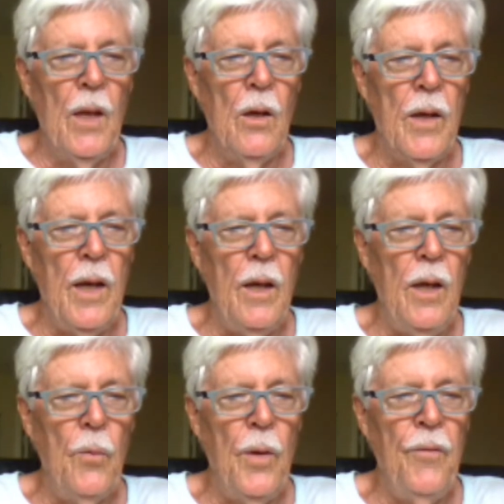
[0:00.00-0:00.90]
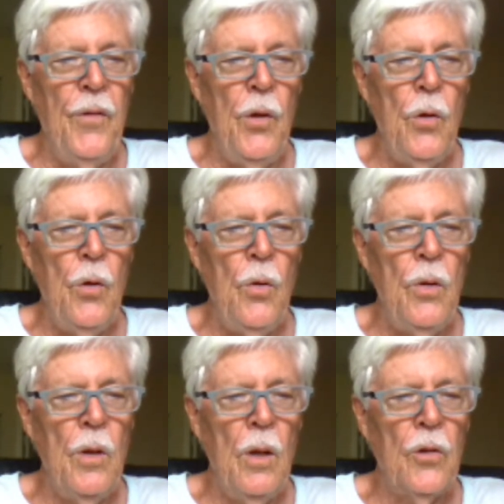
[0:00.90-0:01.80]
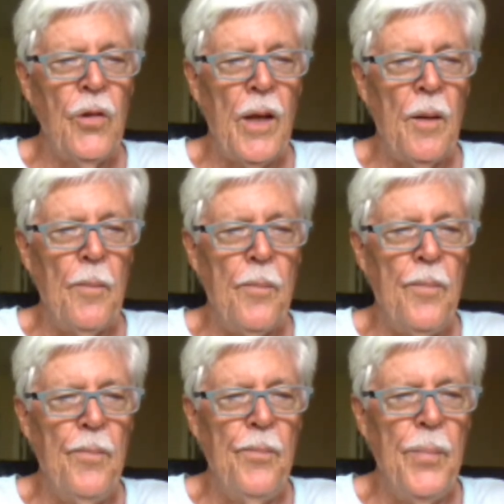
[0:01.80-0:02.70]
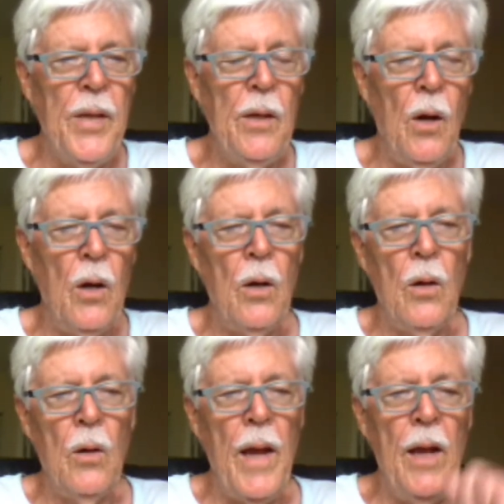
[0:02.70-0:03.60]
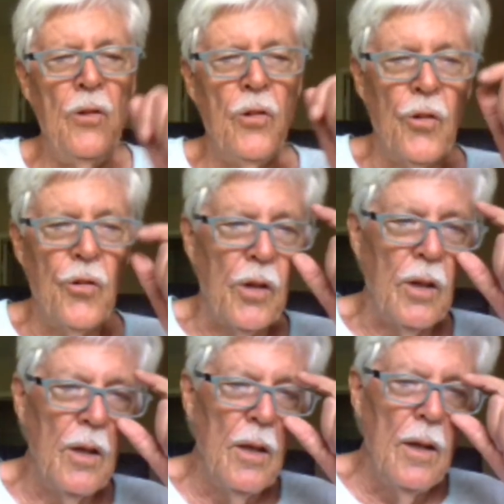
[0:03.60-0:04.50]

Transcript: Okay, he reviewed, looks like a PR agency,